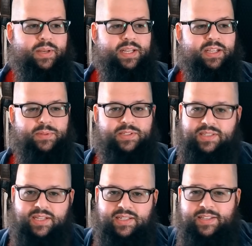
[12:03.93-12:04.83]
when he
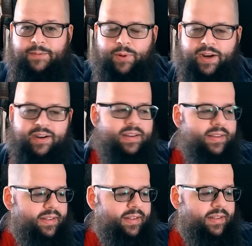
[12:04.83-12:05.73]
was somewhere
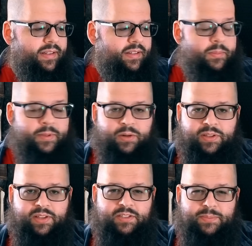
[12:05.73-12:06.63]
uh, a little bit
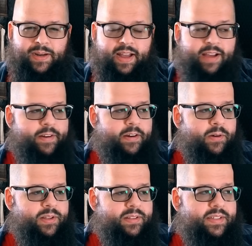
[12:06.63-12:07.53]
north of us, about a half
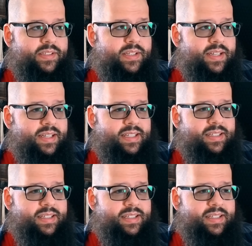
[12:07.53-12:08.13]
hour north of us.